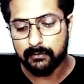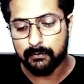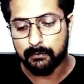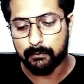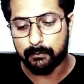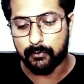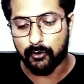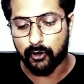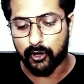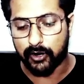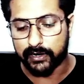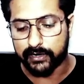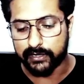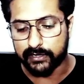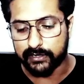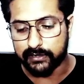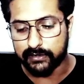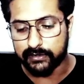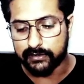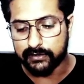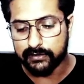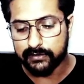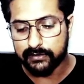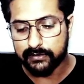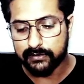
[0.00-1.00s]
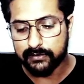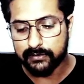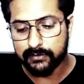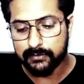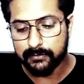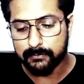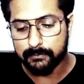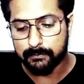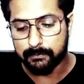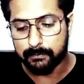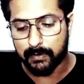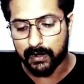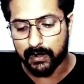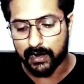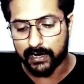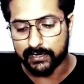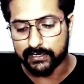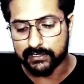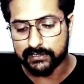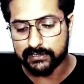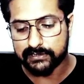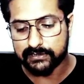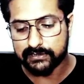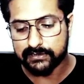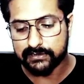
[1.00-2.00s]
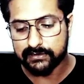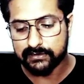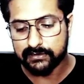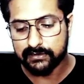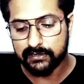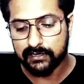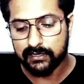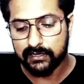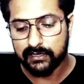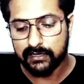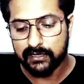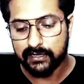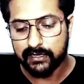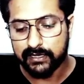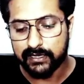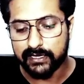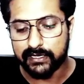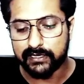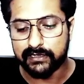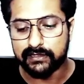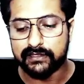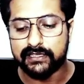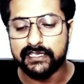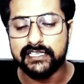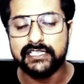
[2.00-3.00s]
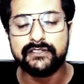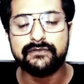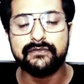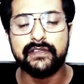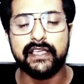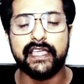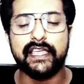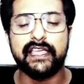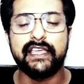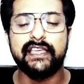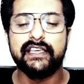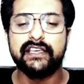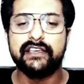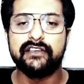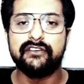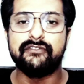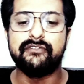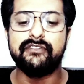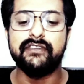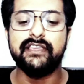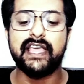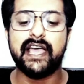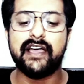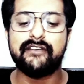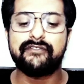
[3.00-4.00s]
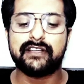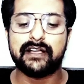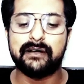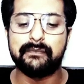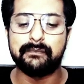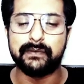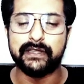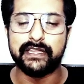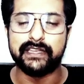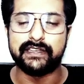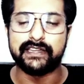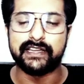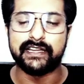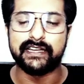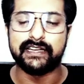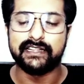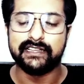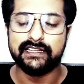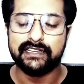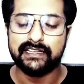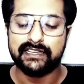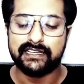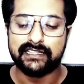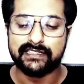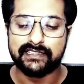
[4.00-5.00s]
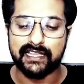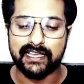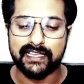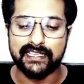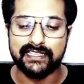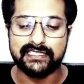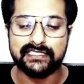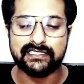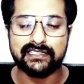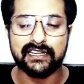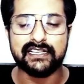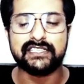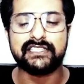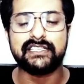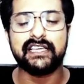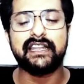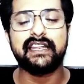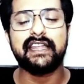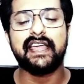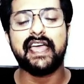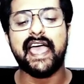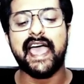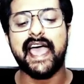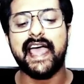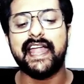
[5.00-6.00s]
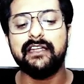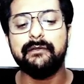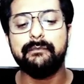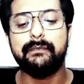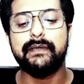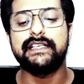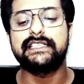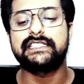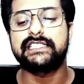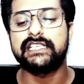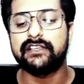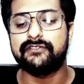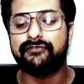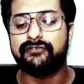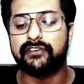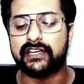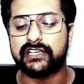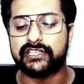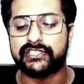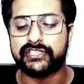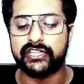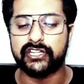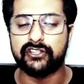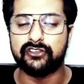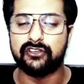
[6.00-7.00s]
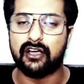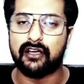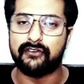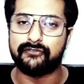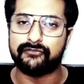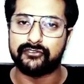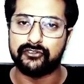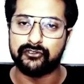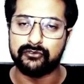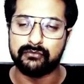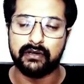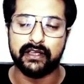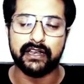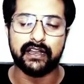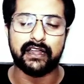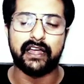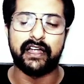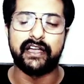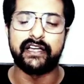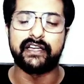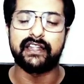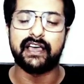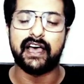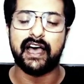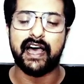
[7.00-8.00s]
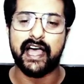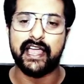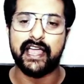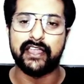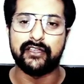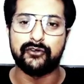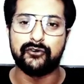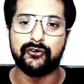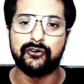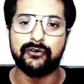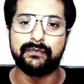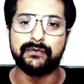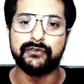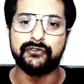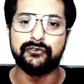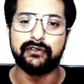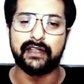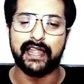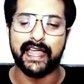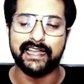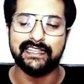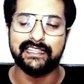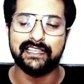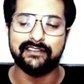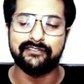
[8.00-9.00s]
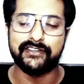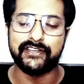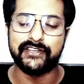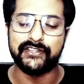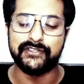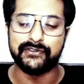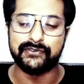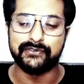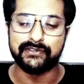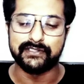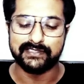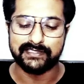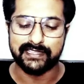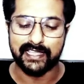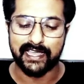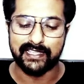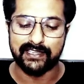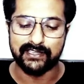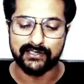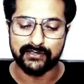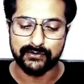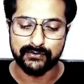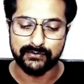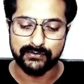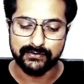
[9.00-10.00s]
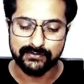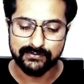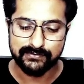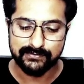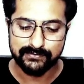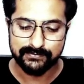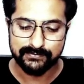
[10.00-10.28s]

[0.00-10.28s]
body parts. In this way, we have completed the structure and basic functioning of human heart. I hope you liked the video. Thank you.